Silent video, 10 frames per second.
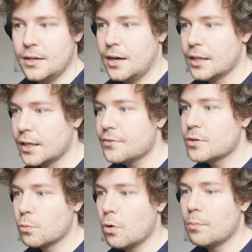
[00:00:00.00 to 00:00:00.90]
I love the
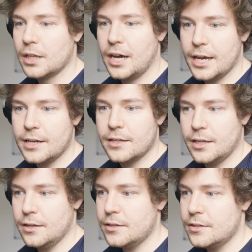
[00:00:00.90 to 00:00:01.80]
warm light
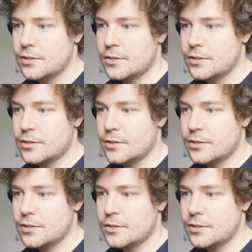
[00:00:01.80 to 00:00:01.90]
here.